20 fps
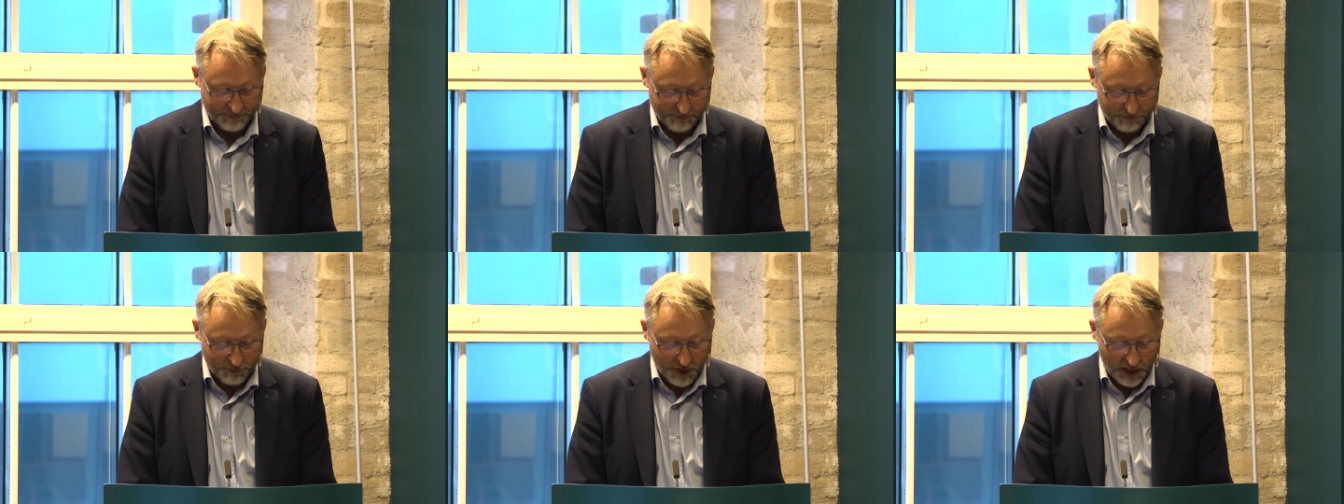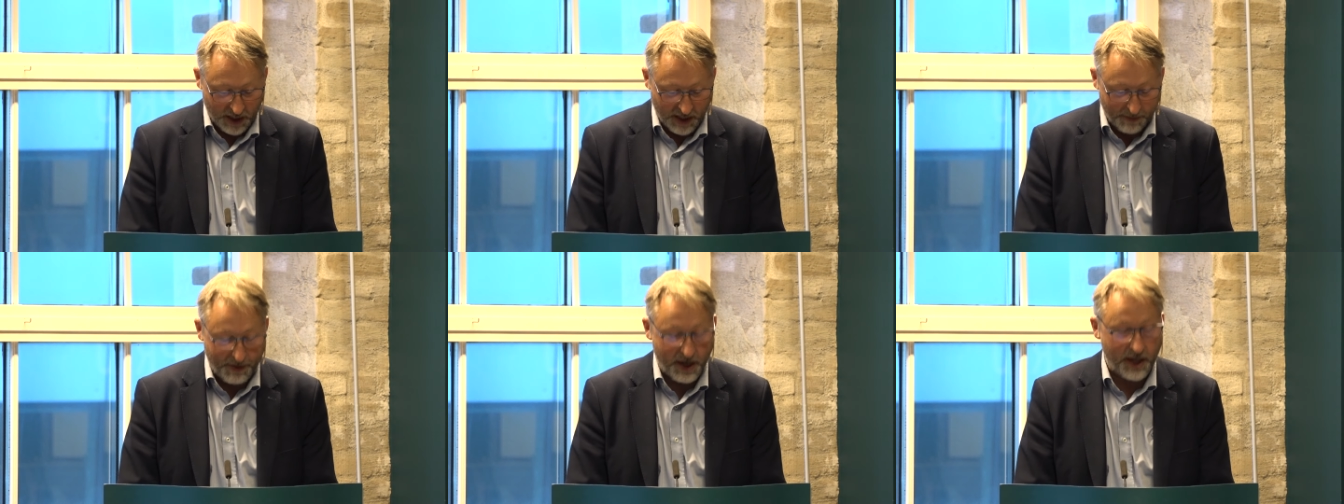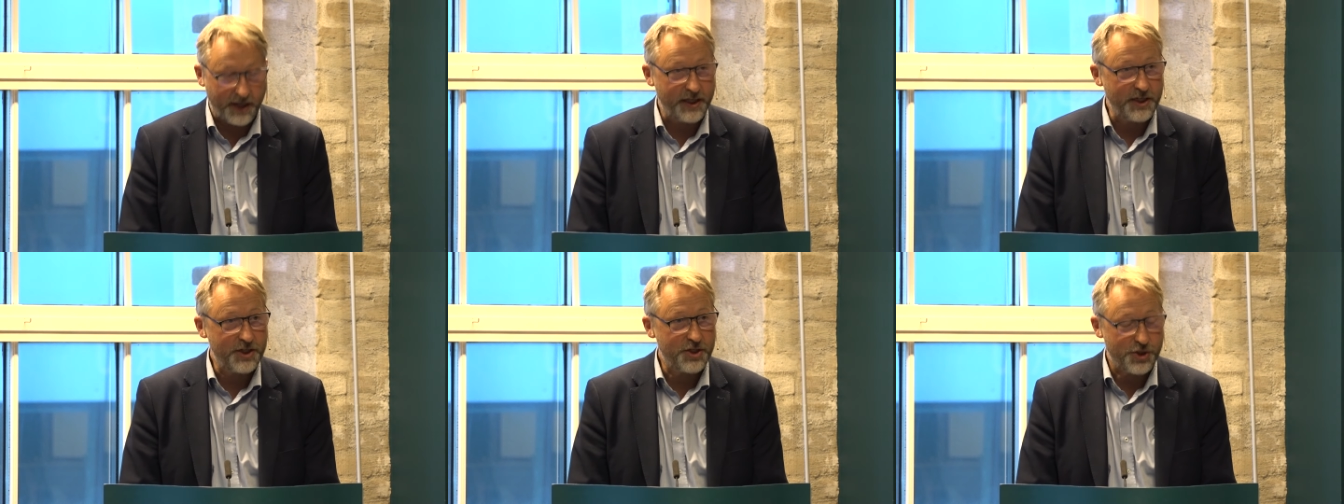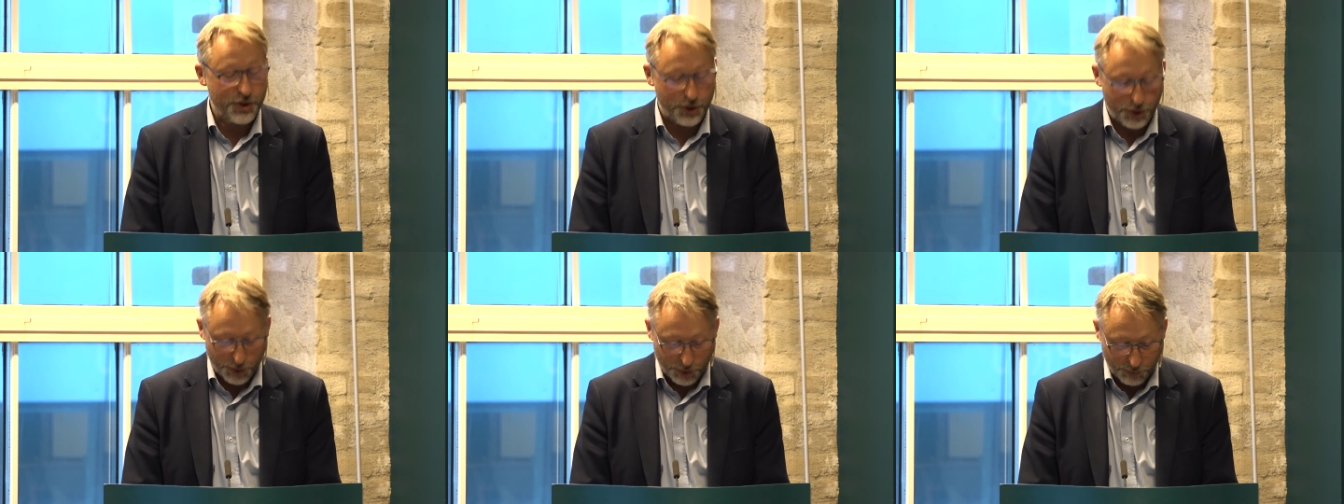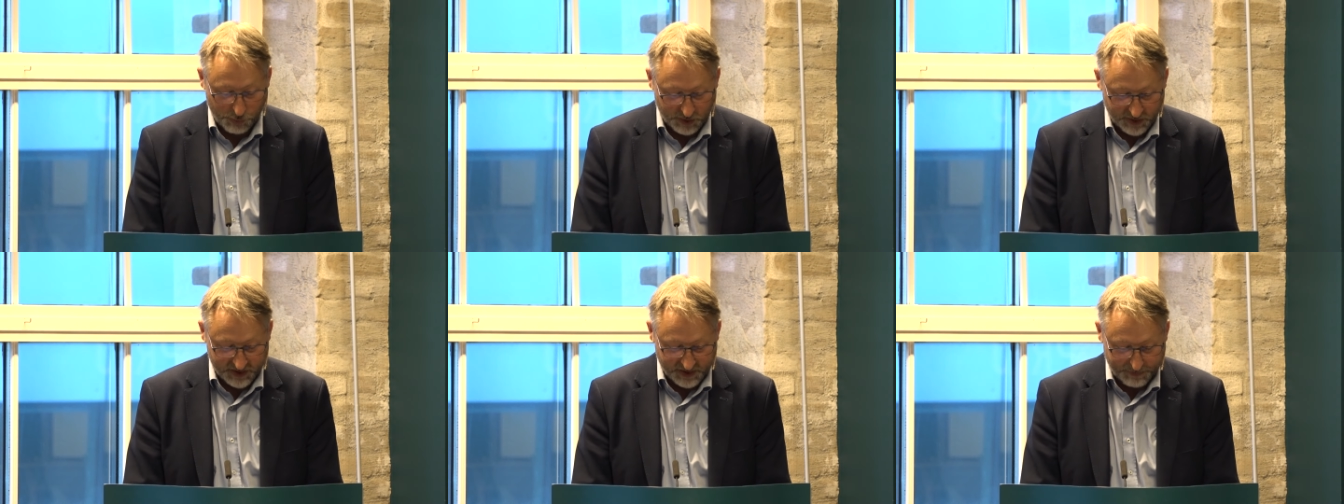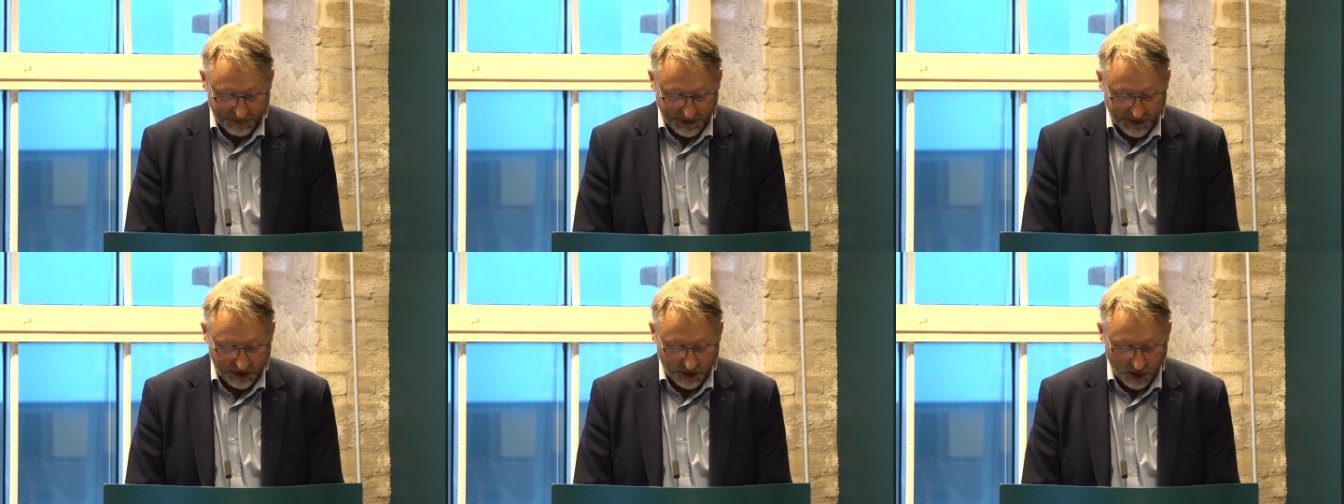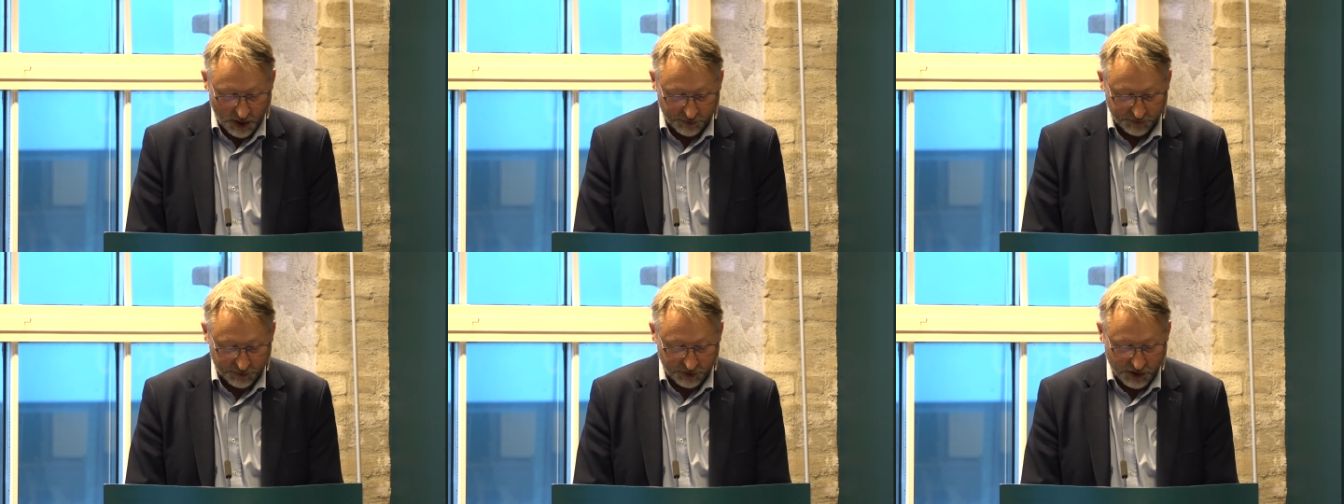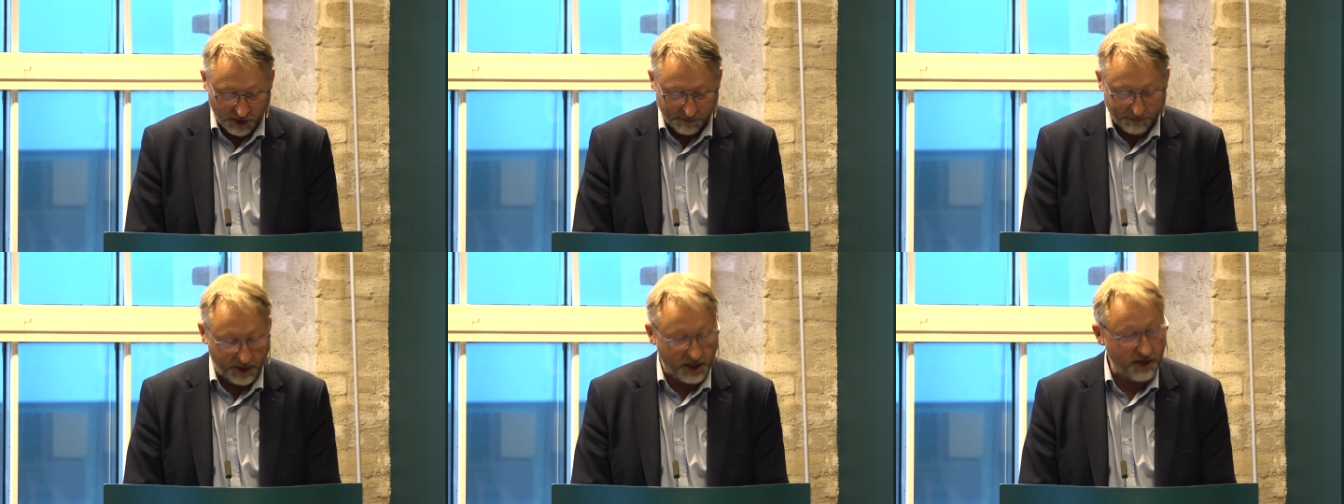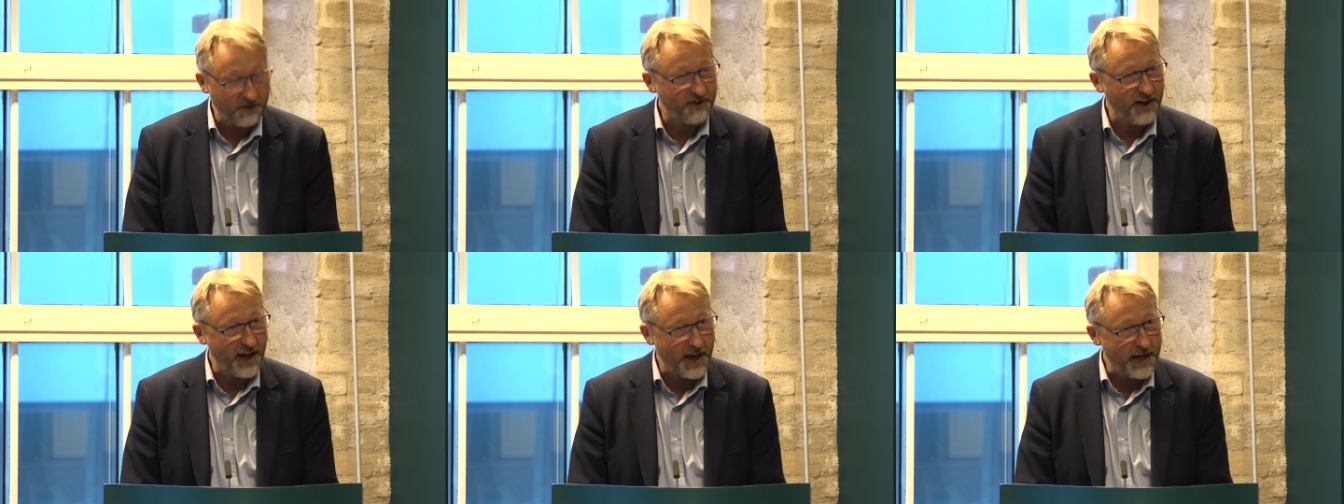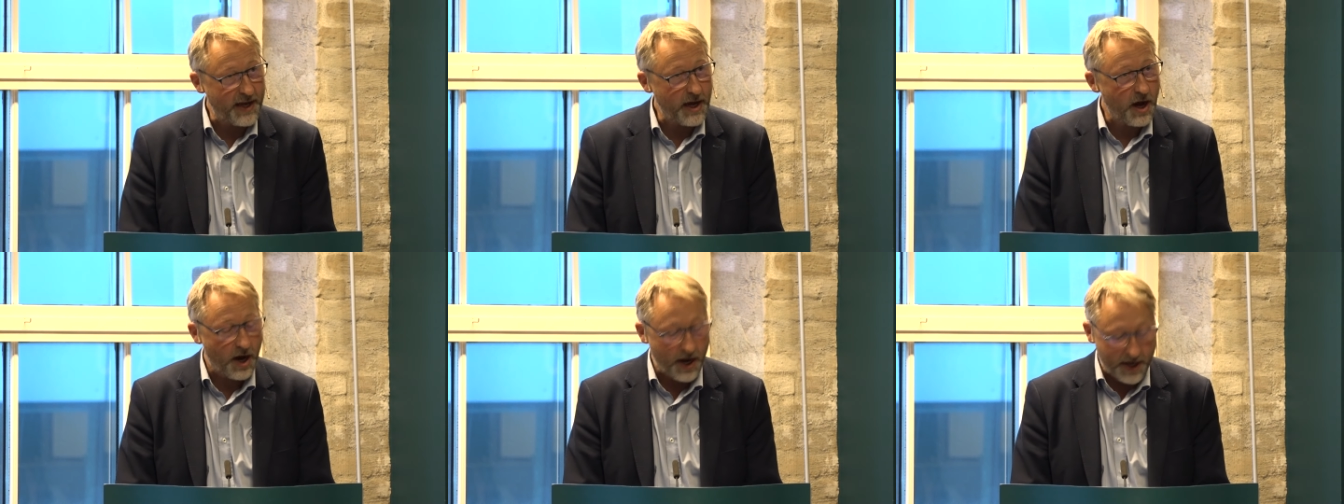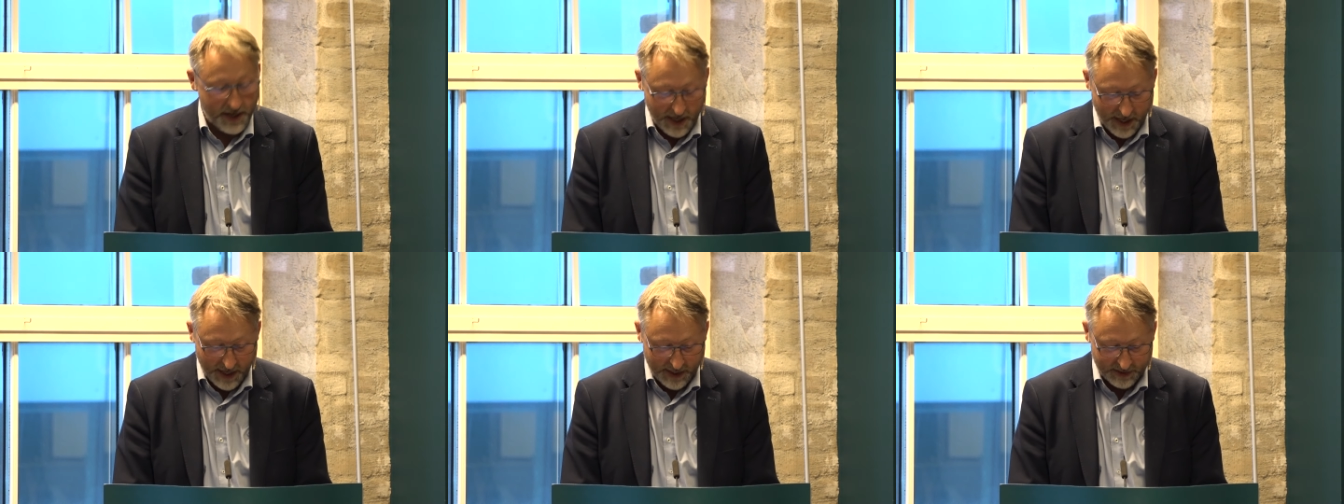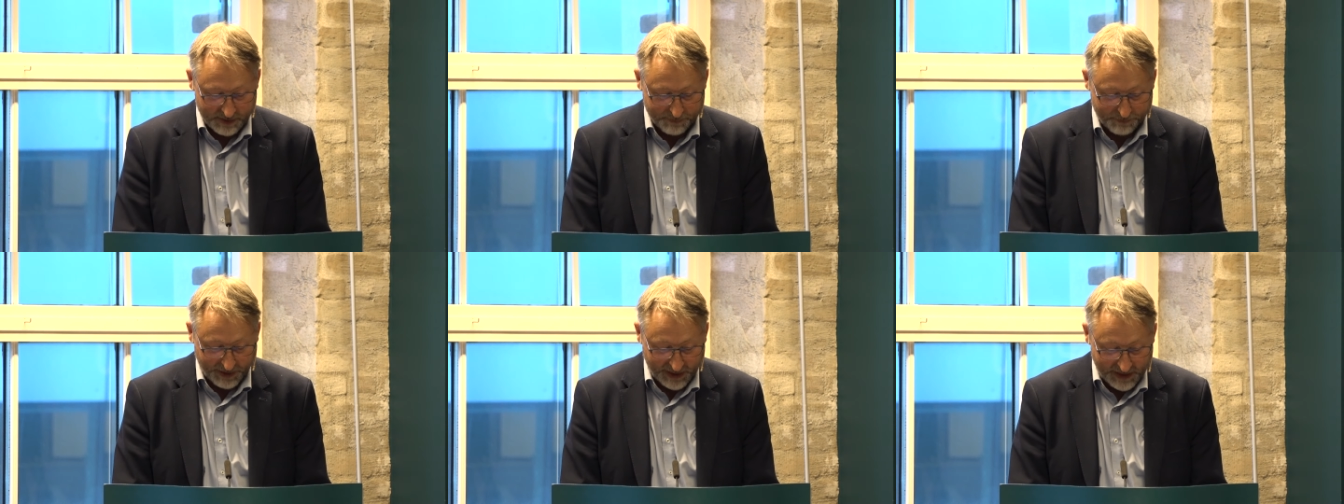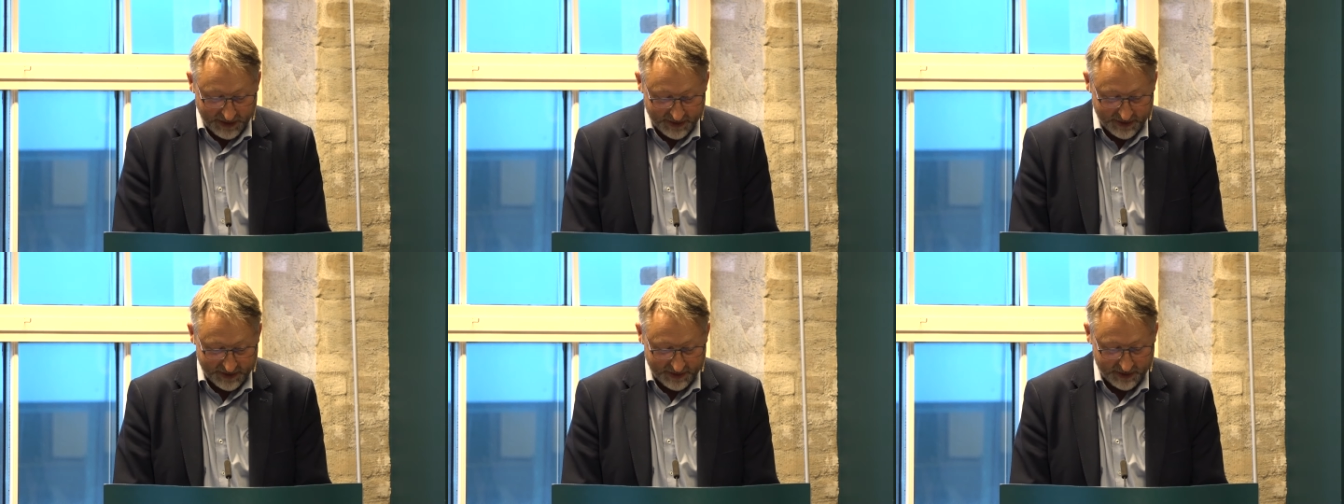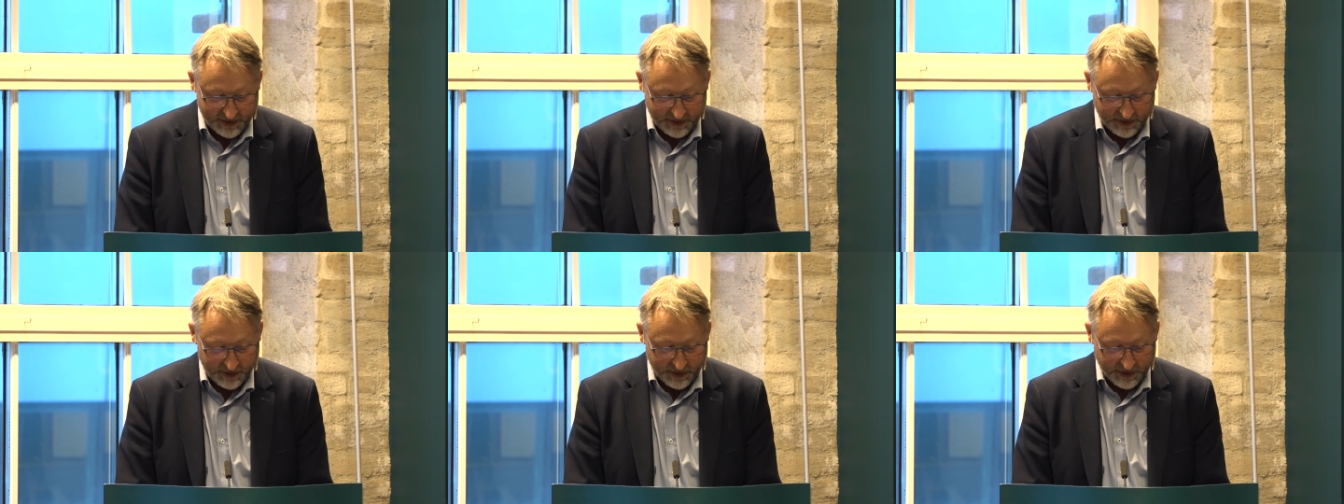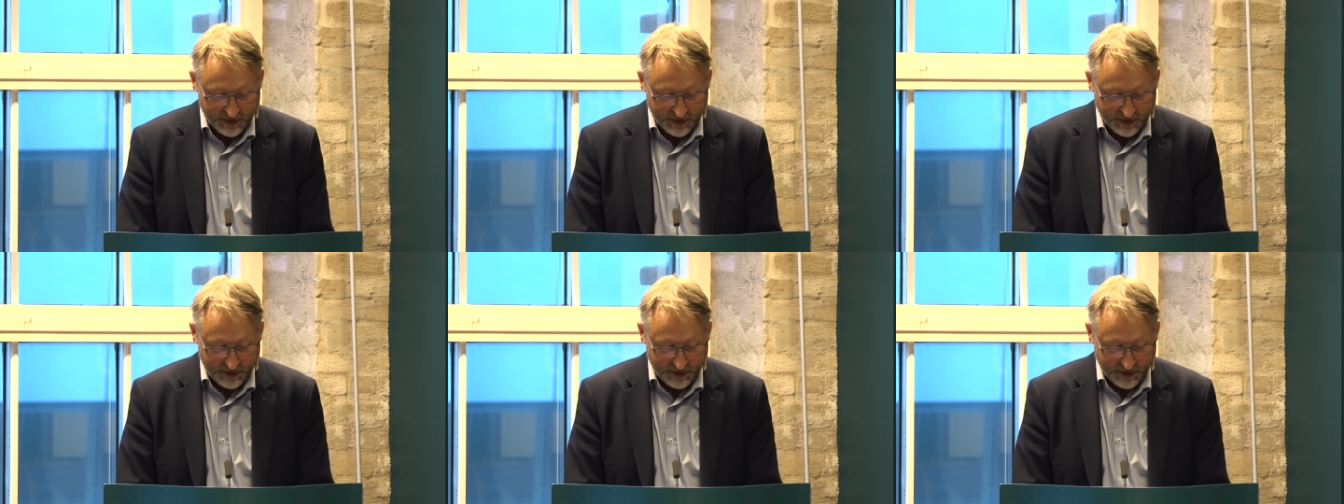Branka Panic, who will speak on the topic of AI and peace.